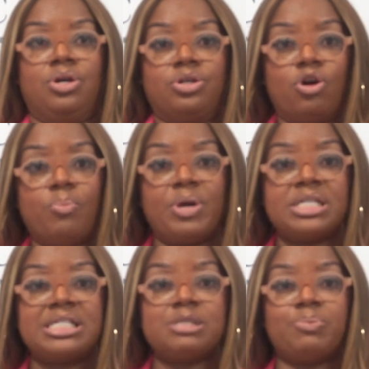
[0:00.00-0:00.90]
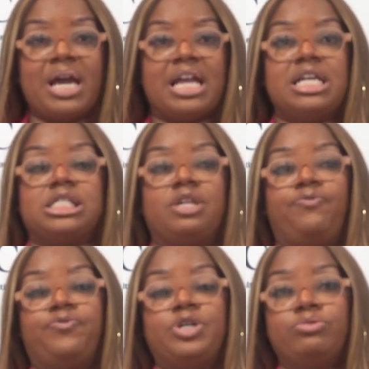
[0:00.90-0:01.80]
Your business plan is the
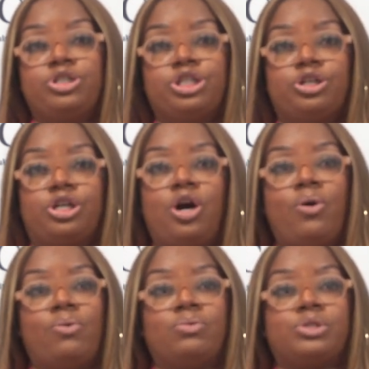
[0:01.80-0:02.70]
future goal.